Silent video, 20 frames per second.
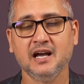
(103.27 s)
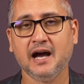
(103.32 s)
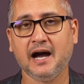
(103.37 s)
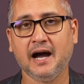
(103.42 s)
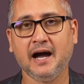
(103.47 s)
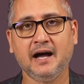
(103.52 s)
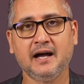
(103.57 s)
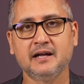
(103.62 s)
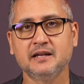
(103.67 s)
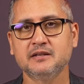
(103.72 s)

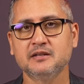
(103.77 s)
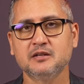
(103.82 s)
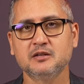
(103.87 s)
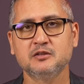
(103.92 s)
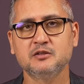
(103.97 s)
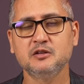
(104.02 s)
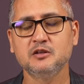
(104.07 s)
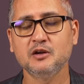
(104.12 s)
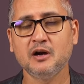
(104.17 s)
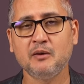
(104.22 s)
And
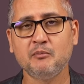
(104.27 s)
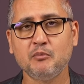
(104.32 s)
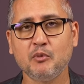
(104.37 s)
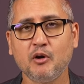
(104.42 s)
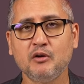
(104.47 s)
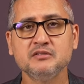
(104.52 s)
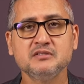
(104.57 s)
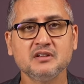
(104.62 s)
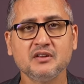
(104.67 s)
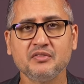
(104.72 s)
the
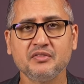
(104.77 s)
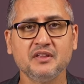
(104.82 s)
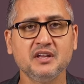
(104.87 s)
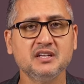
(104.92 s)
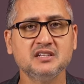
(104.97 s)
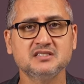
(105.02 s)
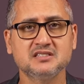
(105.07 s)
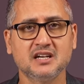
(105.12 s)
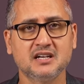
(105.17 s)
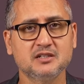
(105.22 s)
amount of
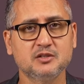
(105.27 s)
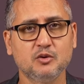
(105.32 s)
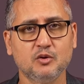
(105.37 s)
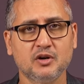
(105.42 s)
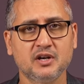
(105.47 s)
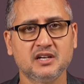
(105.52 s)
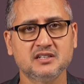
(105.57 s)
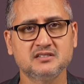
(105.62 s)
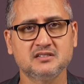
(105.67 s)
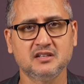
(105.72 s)
things that
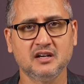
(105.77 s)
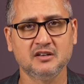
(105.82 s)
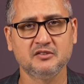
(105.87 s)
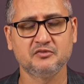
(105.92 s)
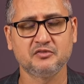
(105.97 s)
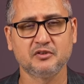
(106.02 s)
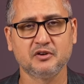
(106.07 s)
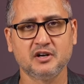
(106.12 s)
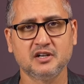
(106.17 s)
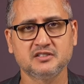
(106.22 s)
God has done
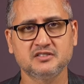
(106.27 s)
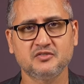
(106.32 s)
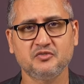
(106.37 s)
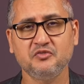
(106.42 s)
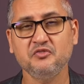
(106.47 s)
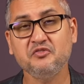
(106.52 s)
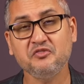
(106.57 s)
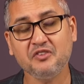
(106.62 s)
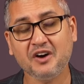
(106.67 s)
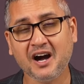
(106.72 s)
for us
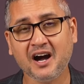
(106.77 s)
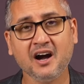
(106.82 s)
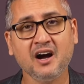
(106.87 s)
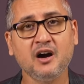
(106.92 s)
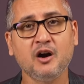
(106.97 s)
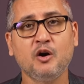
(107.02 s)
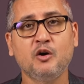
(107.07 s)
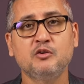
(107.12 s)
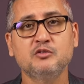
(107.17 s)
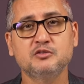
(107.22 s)

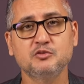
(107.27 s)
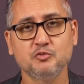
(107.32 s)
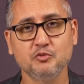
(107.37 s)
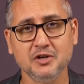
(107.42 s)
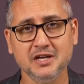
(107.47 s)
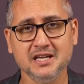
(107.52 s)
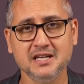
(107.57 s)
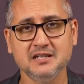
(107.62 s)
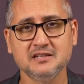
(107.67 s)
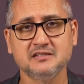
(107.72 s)
far
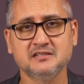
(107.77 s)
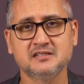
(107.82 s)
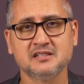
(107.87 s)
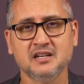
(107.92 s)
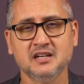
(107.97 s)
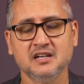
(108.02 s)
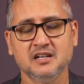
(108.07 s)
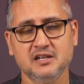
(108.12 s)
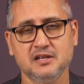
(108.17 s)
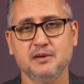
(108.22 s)
outweighs
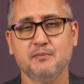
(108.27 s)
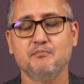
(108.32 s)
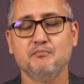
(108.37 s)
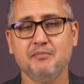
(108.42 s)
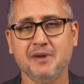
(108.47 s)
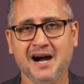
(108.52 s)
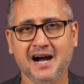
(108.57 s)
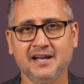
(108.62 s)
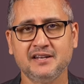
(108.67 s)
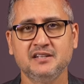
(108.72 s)
the
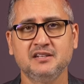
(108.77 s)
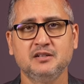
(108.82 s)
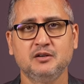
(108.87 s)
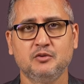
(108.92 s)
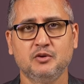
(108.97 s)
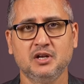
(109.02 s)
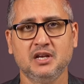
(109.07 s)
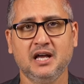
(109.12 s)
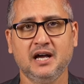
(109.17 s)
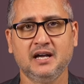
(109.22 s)
bad in
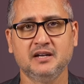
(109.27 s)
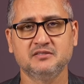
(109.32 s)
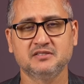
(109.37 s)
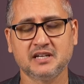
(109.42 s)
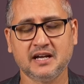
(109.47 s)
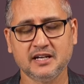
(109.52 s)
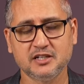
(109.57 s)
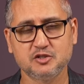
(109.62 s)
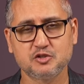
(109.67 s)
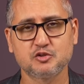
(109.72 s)
our lives.
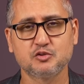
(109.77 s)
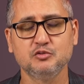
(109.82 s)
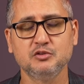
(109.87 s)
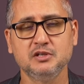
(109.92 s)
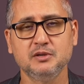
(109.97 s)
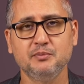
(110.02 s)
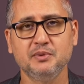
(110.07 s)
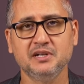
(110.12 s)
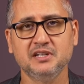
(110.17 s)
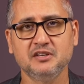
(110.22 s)
I
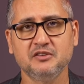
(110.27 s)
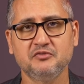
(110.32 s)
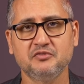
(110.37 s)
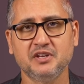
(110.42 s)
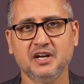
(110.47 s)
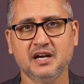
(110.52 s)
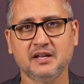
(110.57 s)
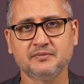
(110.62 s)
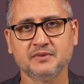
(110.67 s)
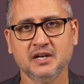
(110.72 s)
truly believe
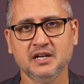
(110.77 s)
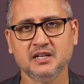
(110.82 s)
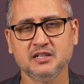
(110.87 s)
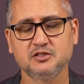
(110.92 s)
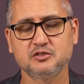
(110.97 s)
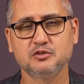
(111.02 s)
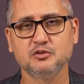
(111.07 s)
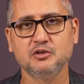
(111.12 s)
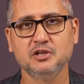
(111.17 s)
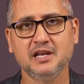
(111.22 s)
that.
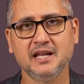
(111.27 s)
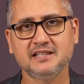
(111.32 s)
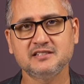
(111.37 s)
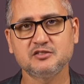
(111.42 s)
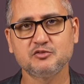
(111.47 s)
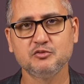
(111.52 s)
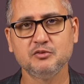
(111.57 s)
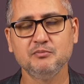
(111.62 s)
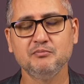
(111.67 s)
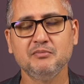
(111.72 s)
So
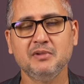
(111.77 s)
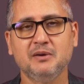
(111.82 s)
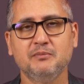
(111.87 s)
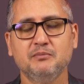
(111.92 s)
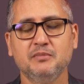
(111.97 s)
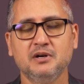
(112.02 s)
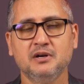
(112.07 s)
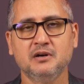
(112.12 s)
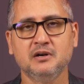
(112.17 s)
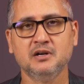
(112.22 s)
let's
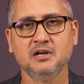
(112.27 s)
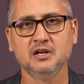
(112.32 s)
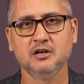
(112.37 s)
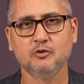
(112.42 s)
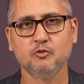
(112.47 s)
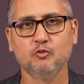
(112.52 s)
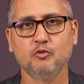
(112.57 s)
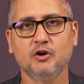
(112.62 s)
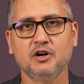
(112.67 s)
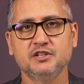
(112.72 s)
remember
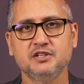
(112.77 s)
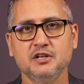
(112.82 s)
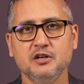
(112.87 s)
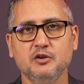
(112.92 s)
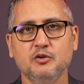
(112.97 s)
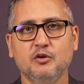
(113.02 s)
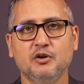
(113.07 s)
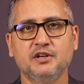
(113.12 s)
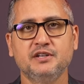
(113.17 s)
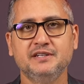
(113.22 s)
what the
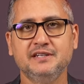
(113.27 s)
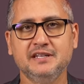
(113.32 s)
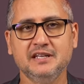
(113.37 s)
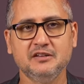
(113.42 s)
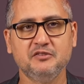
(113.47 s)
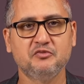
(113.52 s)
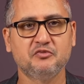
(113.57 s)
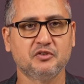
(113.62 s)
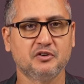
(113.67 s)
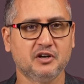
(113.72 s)
Lord
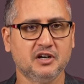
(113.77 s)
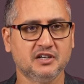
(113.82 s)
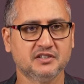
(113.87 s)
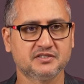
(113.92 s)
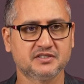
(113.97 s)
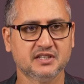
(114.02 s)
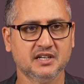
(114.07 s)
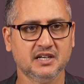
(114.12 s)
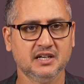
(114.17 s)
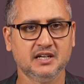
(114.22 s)
did for
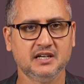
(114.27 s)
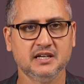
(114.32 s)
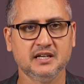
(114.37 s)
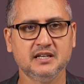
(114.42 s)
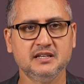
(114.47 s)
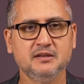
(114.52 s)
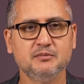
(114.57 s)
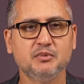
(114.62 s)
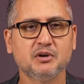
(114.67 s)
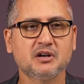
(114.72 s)
us.
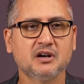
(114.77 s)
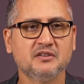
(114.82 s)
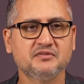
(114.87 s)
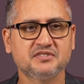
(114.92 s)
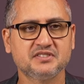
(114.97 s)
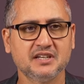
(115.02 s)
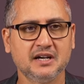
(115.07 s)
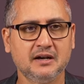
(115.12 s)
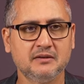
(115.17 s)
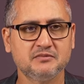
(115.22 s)
In the book of
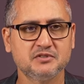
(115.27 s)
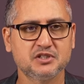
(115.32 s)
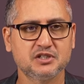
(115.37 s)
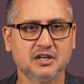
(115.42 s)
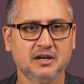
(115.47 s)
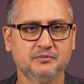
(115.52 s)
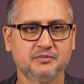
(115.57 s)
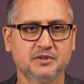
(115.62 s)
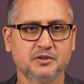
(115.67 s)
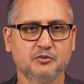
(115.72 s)
Psalms
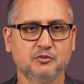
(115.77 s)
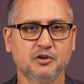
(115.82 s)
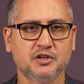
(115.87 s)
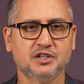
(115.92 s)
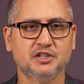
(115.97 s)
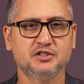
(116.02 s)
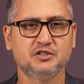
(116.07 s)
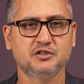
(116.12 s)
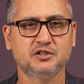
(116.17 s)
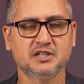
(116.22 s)
chapter
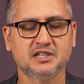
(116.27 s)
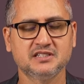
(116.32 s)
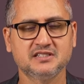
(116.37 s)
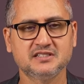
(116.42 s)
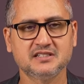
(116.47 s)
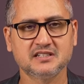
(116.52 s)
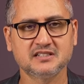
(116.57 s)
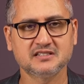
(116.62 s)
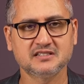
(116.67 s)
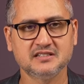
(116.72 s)

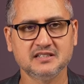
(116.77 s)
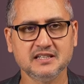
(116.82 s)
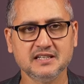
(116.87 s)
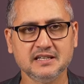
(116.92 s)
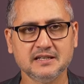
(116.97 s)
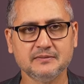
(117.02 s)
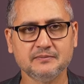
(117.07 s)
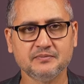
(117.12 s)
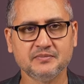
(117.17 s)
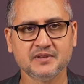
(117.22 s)

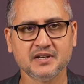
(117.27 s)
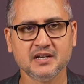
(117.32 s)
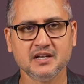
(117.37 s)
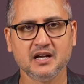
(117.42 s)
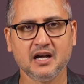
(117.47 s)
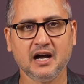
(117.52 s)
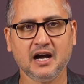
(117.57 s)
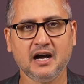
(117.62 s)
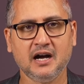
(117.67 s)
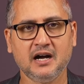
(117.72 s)
116,
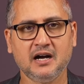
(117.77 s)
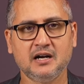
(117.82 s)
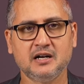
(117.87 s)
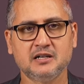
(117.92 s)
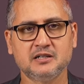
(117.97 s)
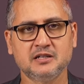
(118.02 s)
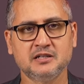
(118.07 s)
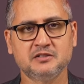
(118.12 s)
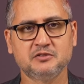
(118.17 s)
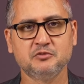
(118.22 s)

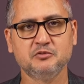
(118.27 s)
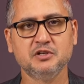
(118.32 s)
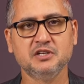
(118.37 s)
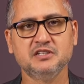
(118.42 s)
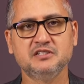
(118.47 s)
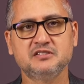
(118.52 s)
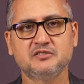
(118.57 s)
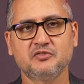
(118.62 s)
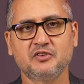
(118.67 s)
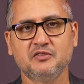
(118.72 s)
it
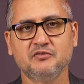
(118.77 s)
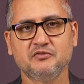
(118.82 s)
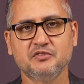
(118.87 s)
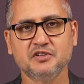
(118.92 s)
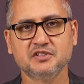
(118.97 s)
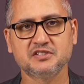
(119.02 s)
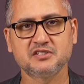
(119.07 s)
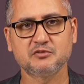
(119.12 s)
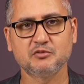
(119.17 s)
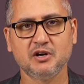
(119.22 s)
reads from
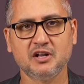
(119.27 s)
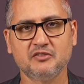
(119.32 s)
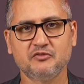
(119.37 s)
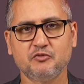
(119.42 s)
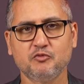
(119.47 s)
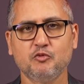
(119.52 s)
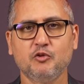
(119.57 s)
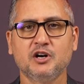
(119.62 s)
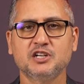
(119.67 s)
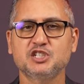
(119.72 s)
verse
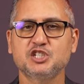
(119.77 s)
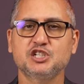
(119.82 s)
12, "What